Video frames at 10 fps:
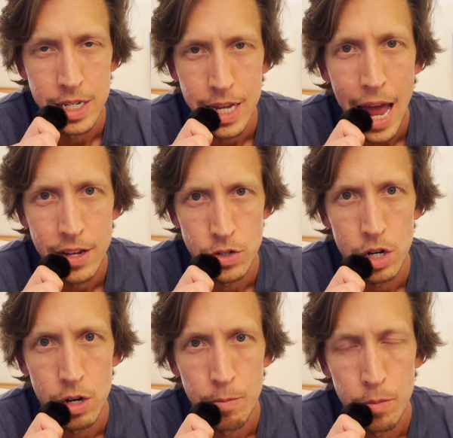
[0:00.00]

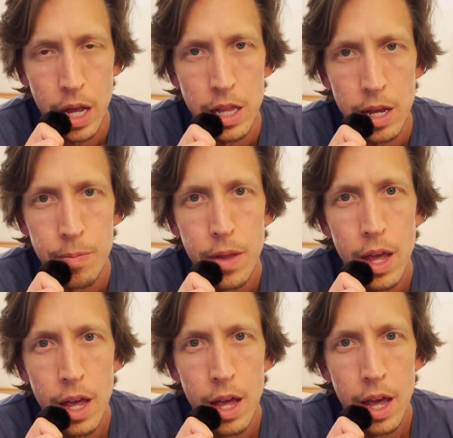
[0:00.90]
disaster, plainly.
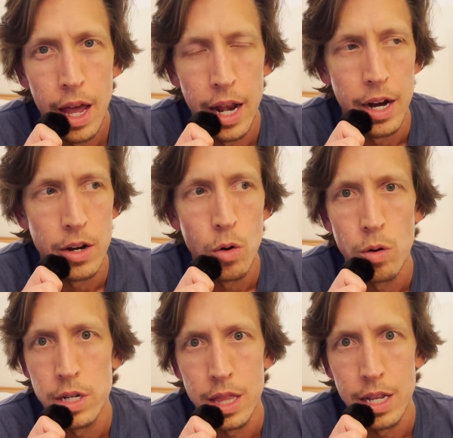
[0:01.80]
And it
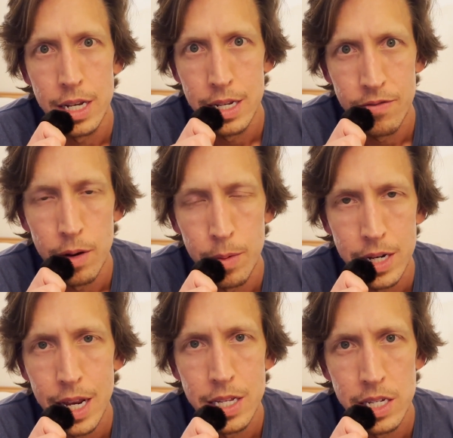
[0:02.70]
ignores like the fundamental
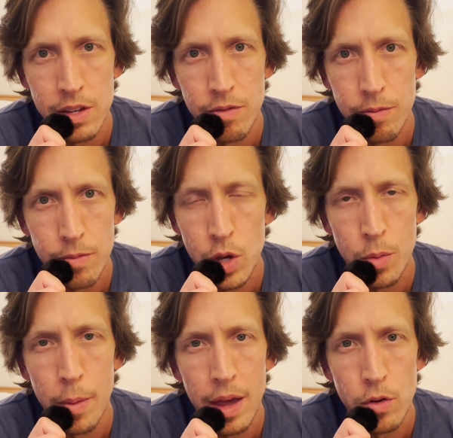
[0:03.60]
tendencies of
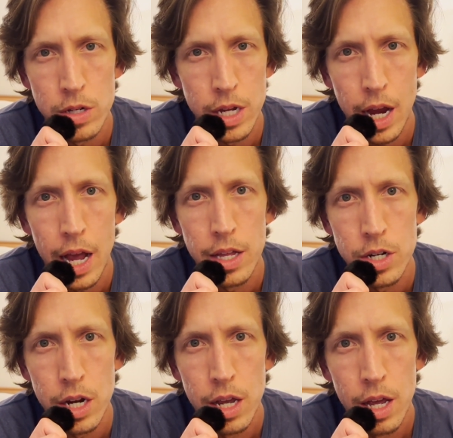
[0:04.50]
human behavioral
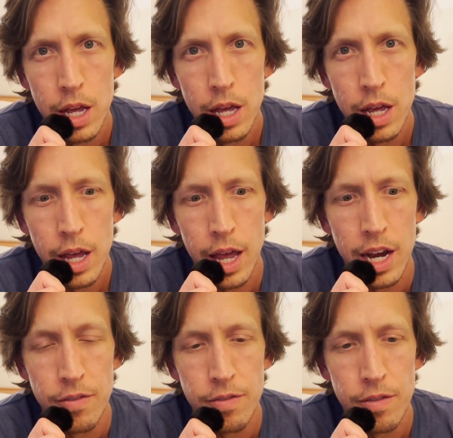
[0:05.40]
psychology.
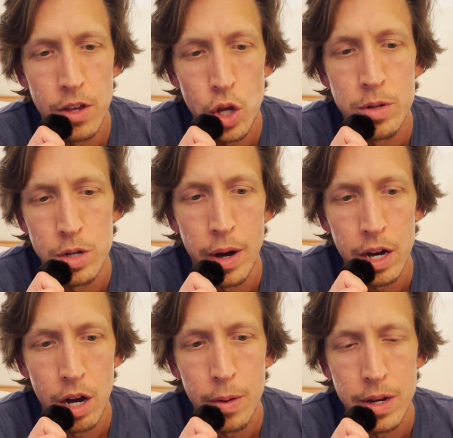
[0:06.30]
And if humans are buying
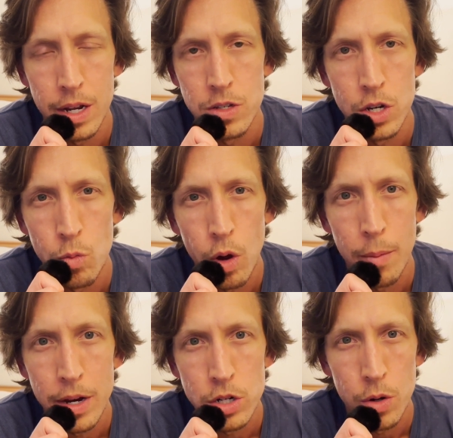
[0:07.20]
your airplane tickets, then you want to
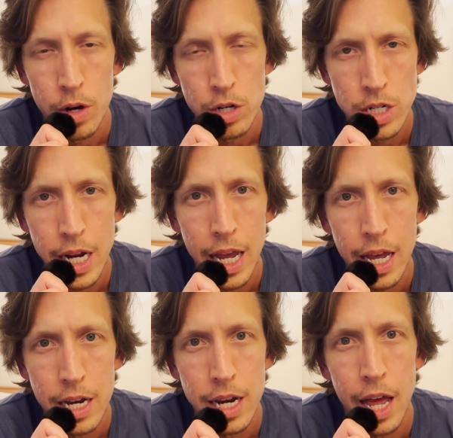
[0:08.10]
make sure you
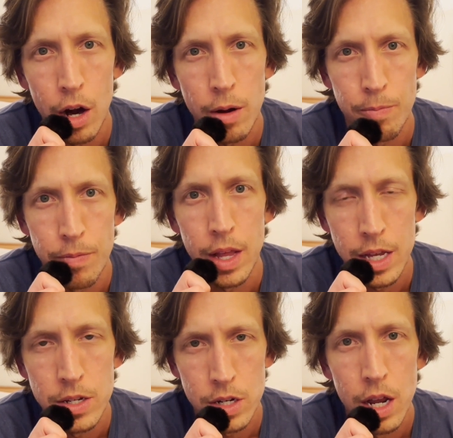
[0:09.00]
understand and are at
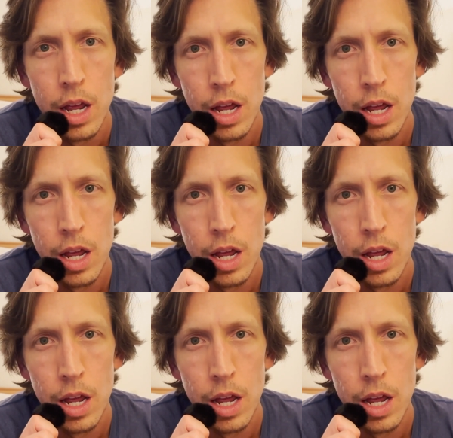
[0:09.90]
least